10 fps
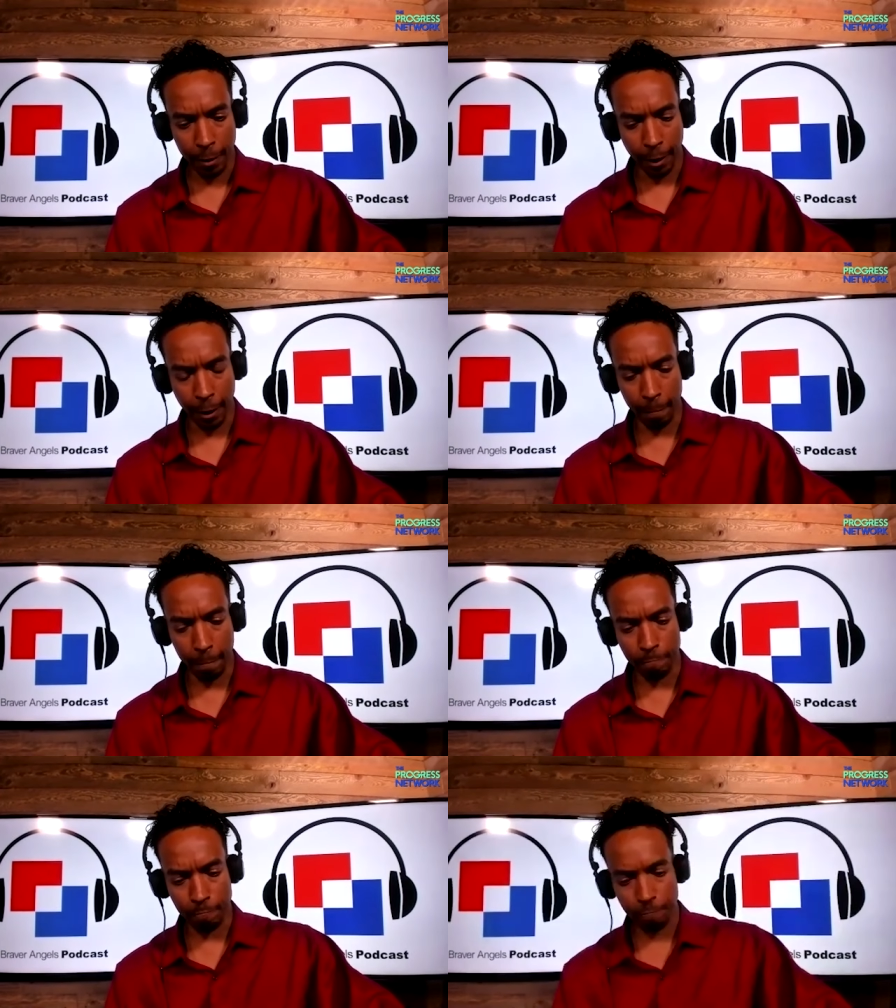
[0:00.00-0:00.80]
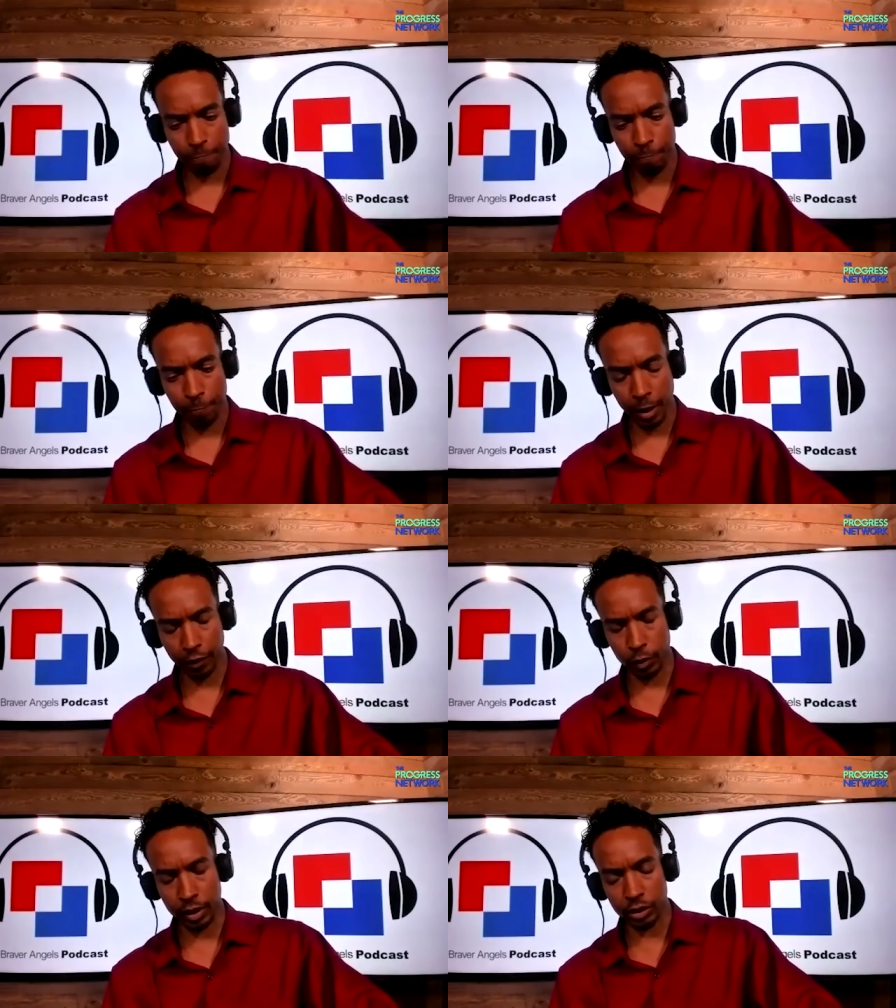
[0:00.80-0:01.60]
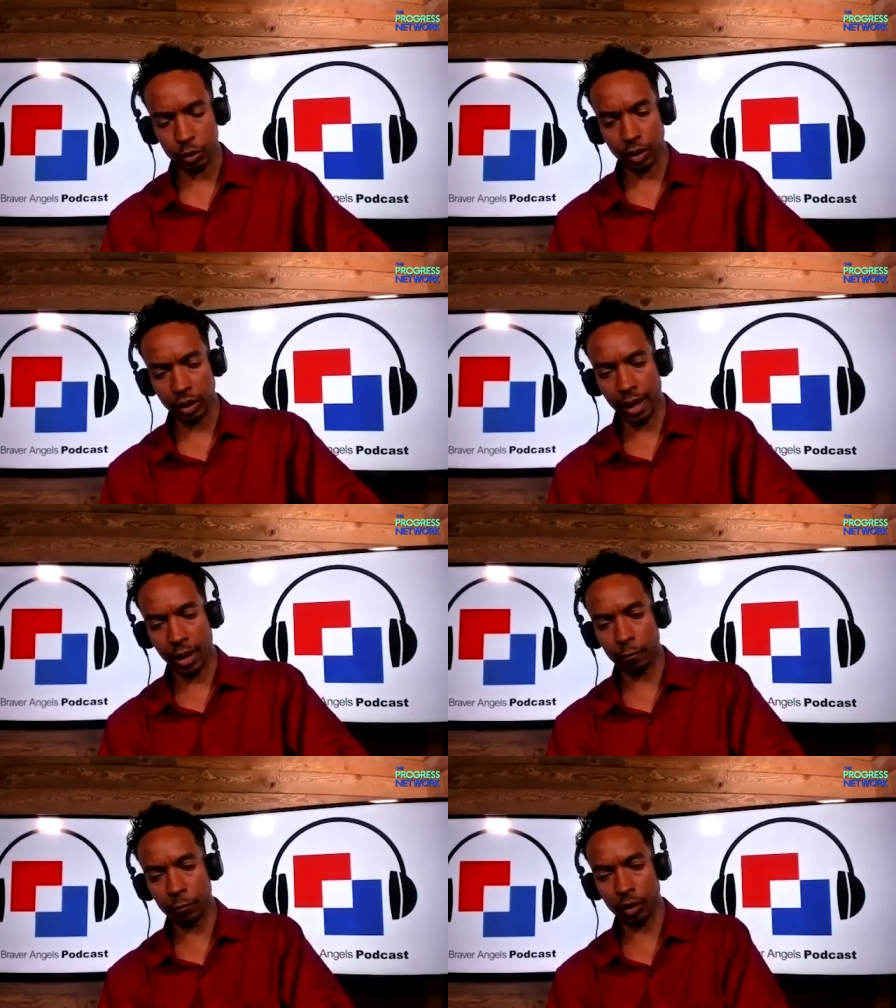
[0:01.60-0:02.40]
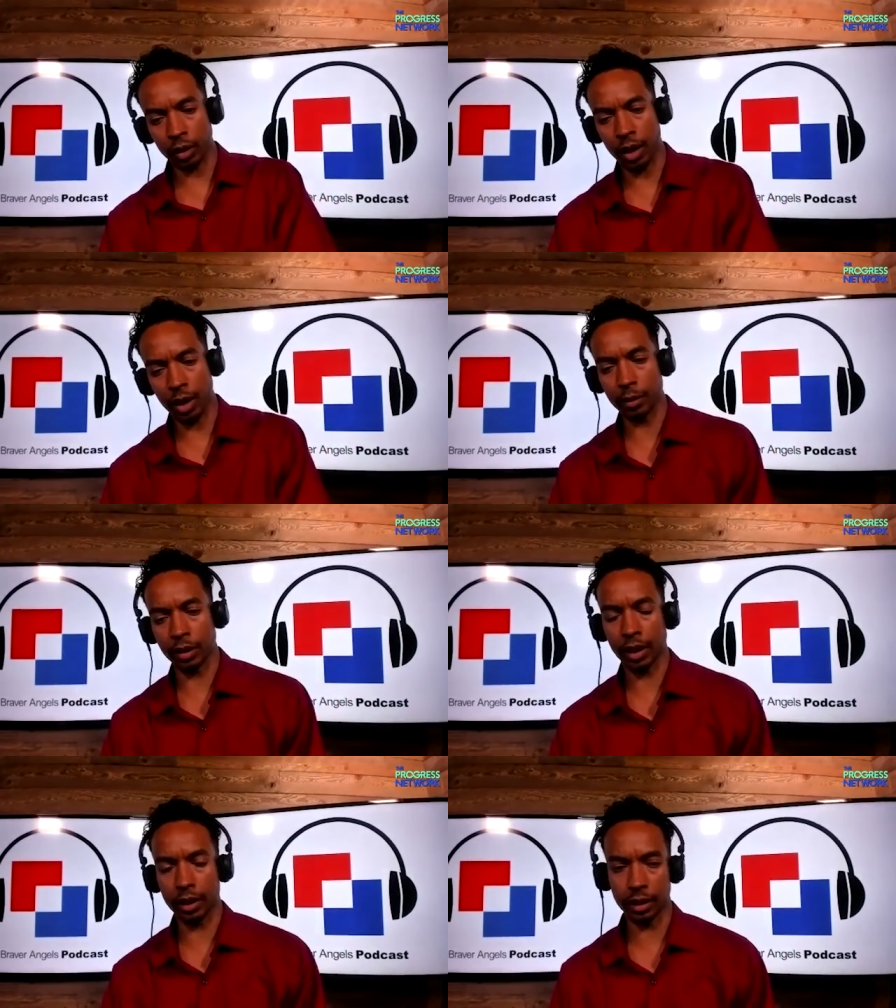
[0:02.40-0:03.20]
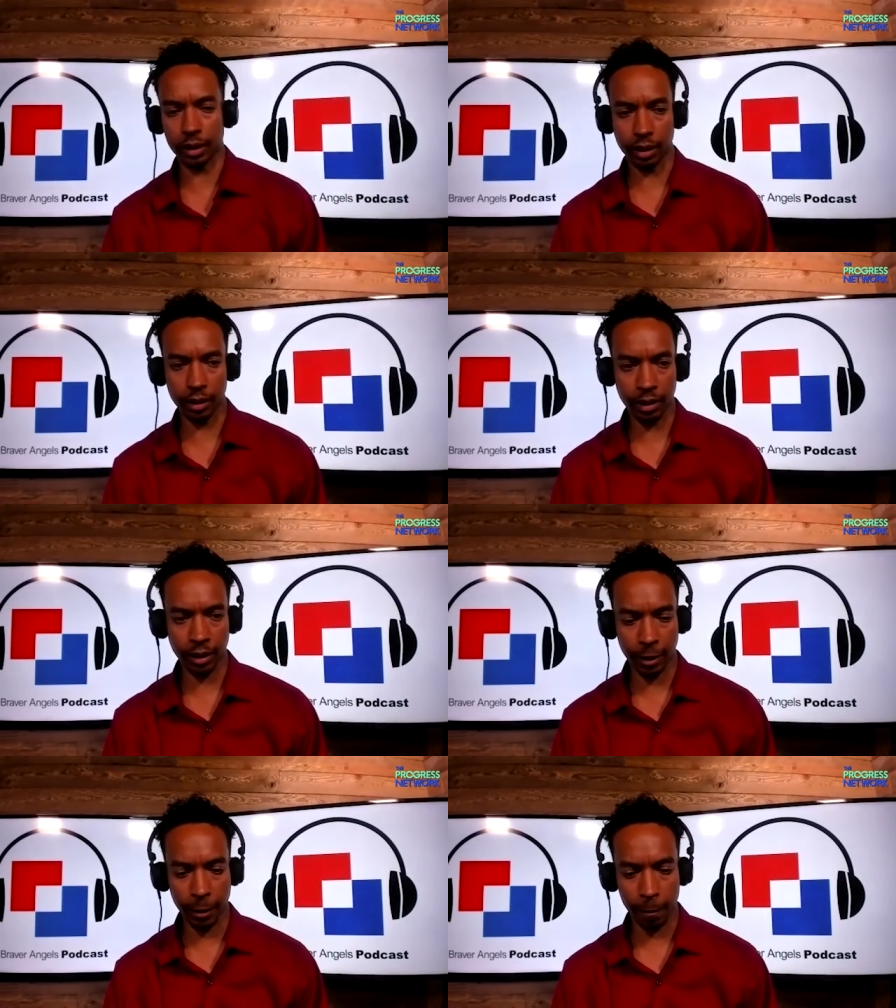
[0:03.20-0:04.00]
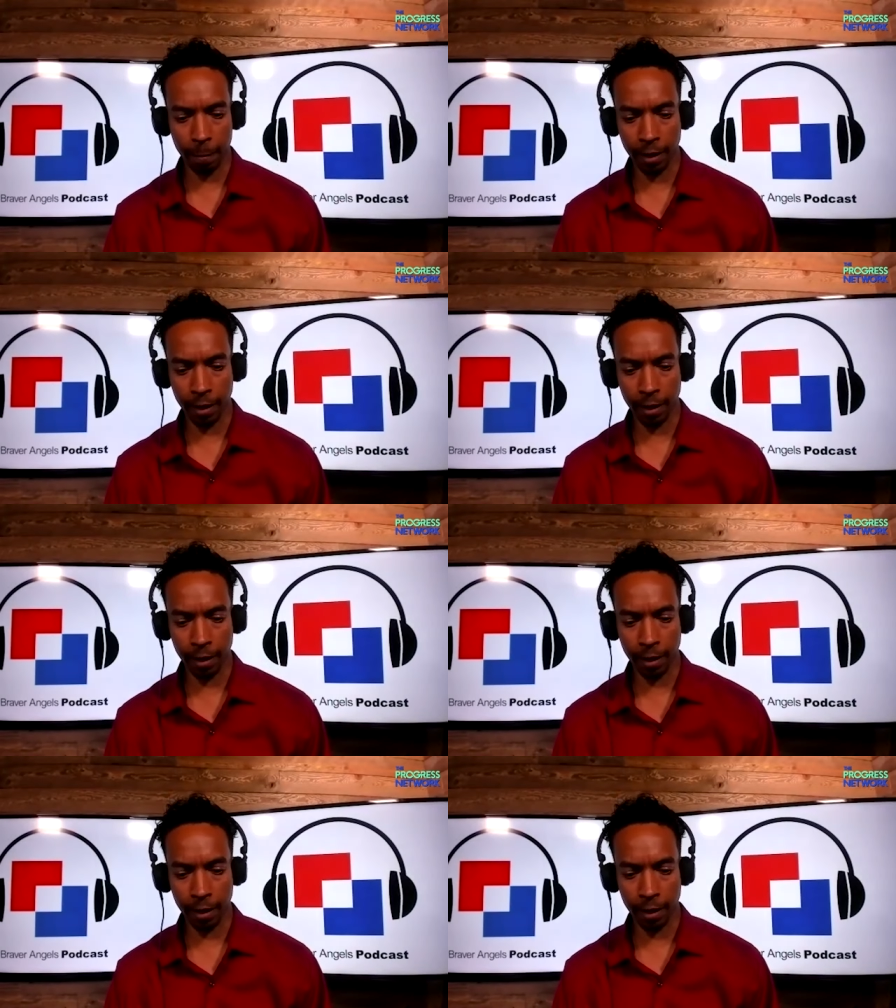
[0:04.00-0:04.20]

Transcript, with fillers: Um, I think we need to allow for a complicating uh,